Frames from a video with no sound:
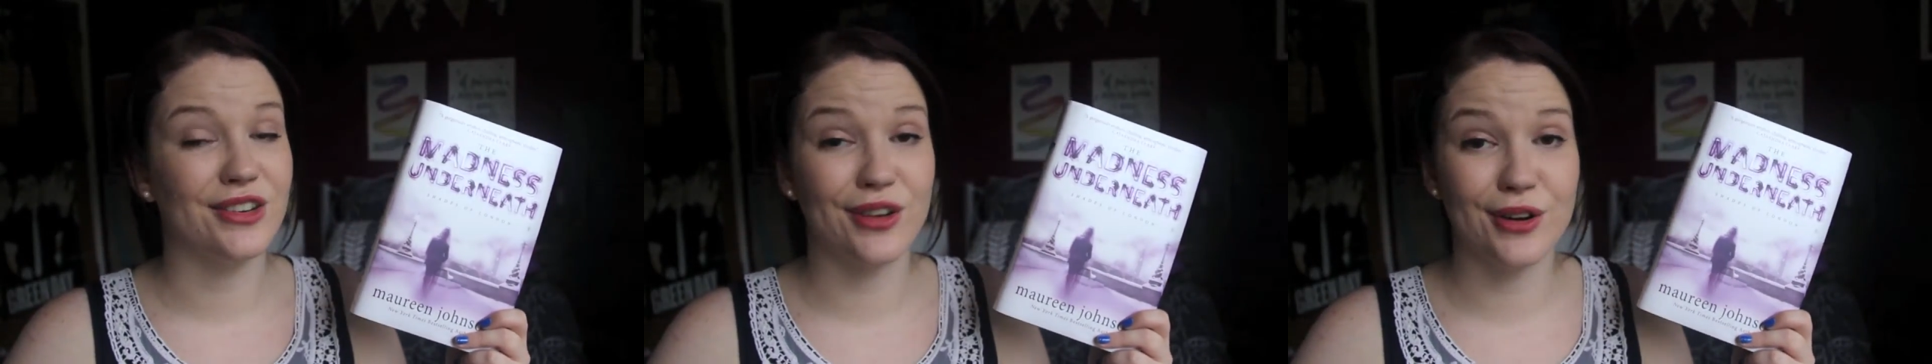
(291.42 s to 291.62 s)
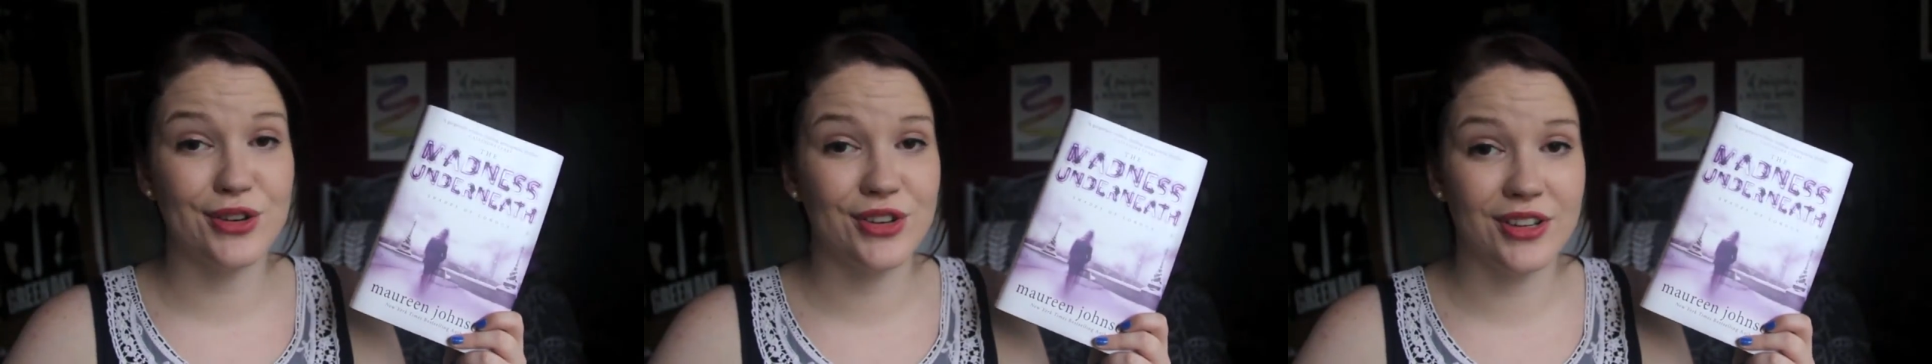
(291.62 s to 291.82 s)

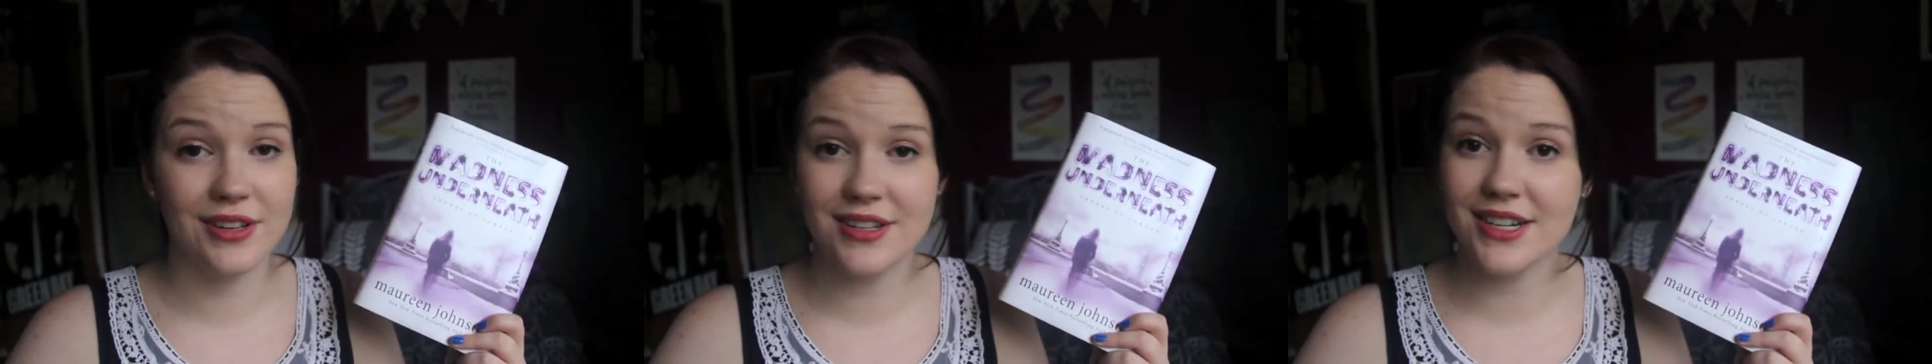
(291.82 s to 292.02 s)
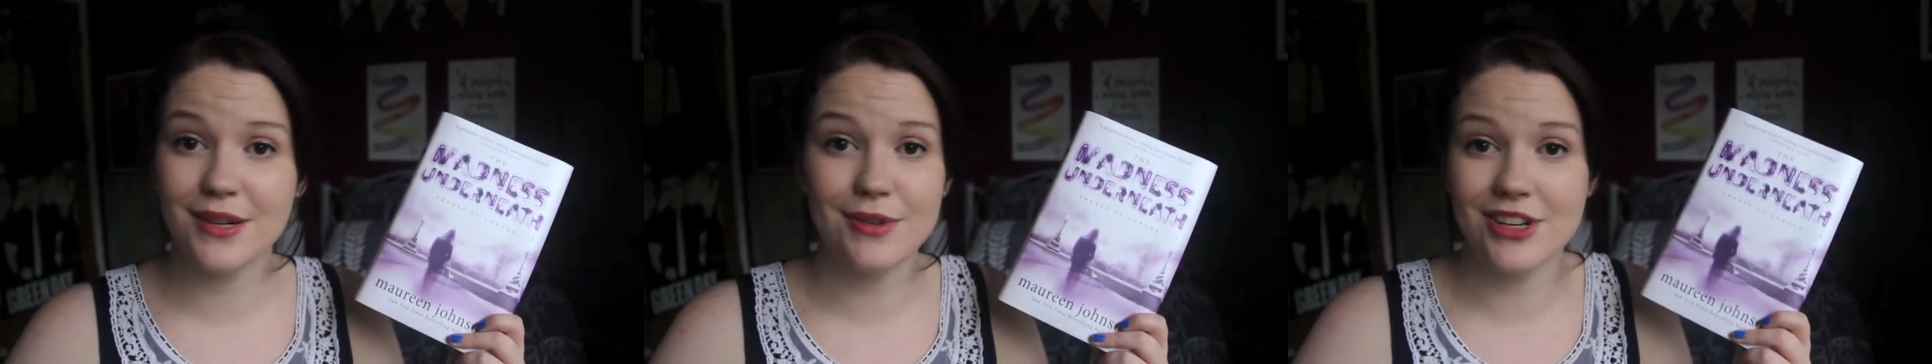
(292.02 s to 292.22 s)
not a
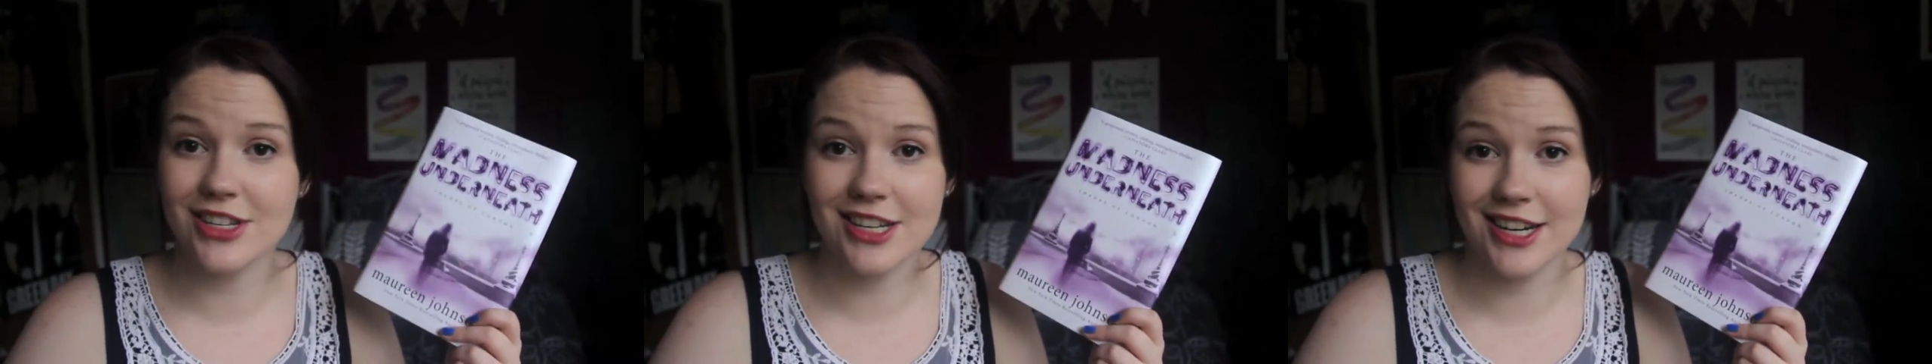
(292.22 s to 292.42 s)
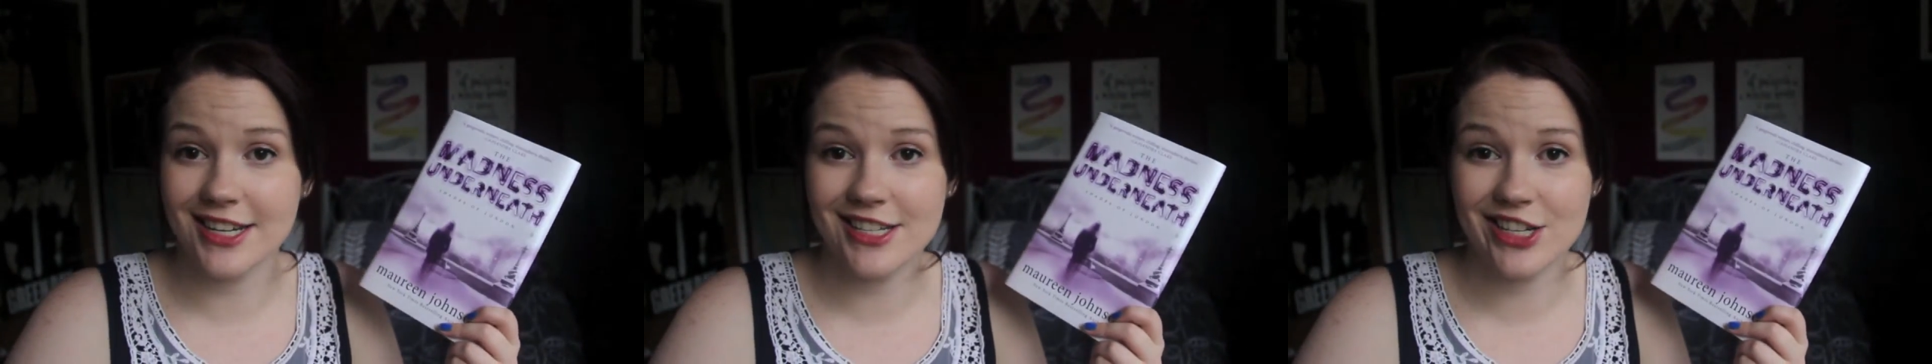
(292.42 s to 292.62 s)
trilogy which is
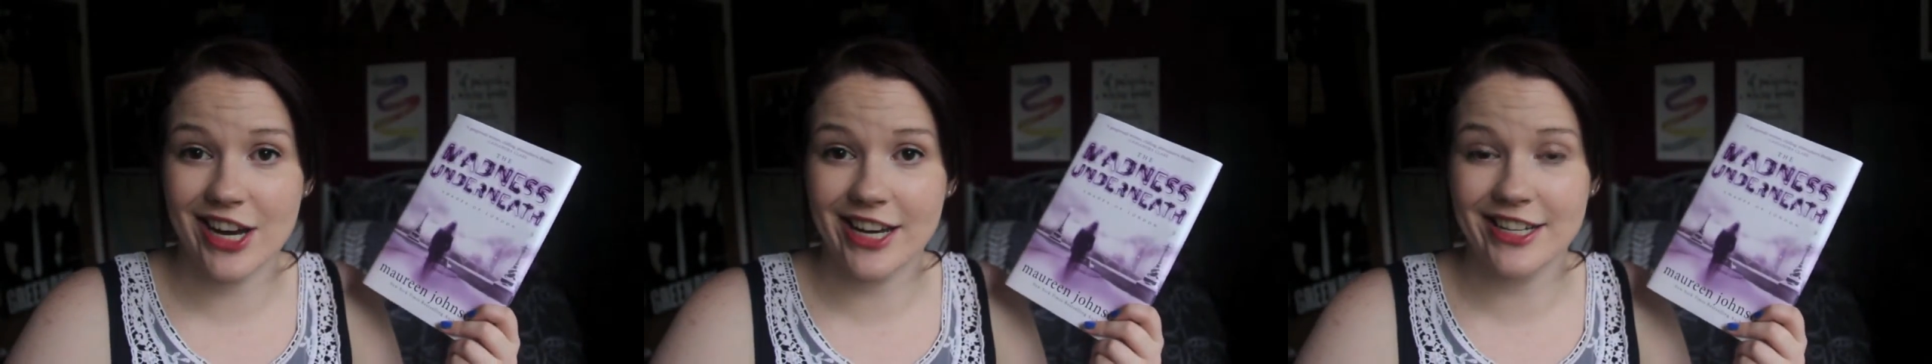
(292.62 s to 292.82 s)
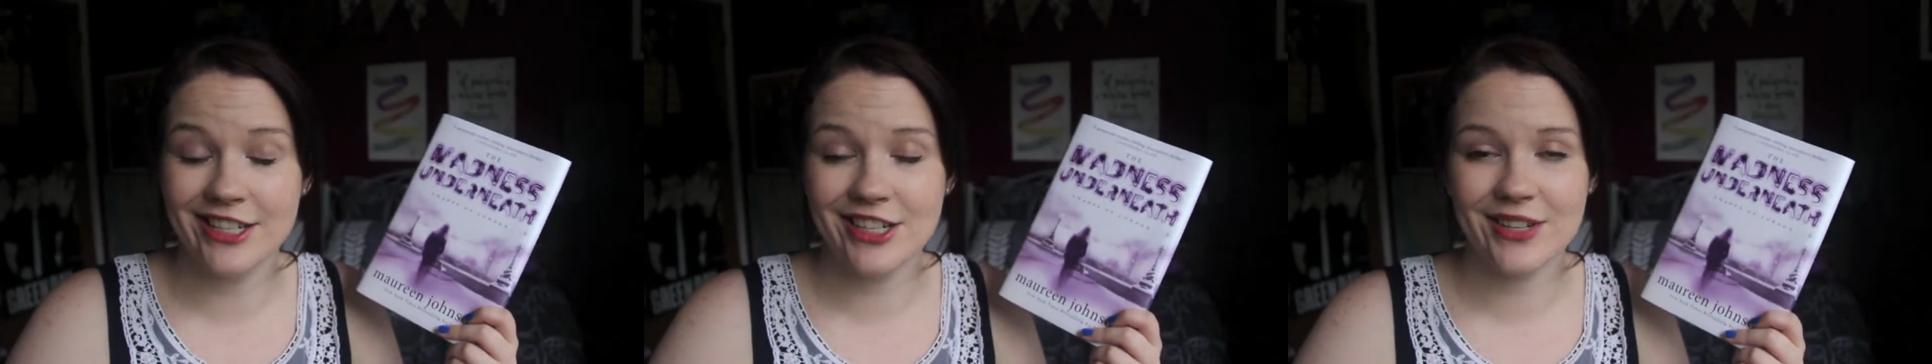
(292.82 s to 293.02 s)
a nice
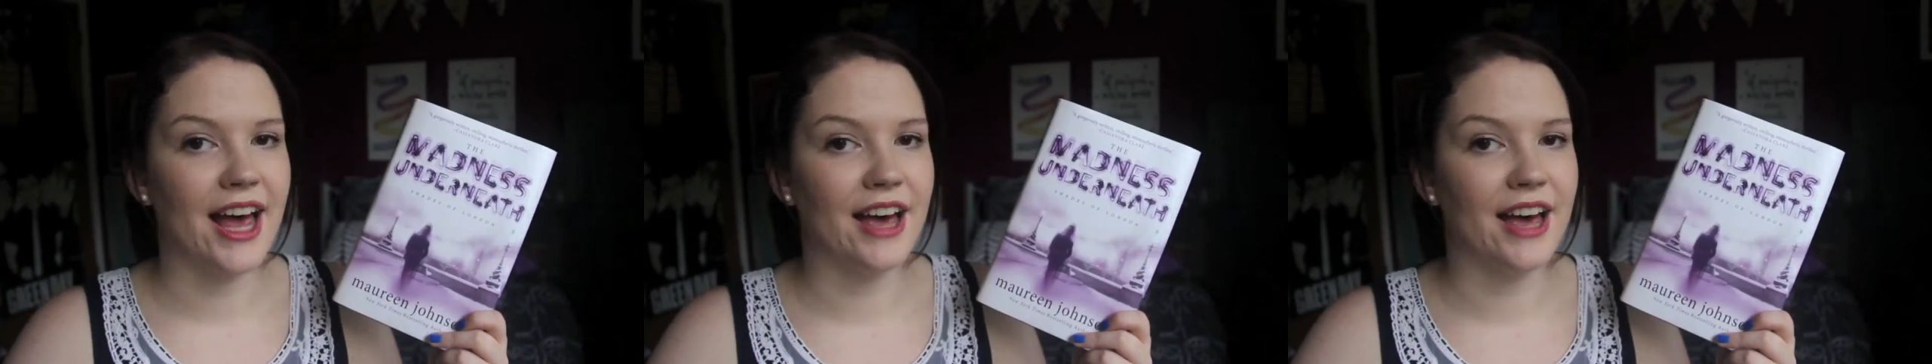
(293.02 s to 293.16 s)
change,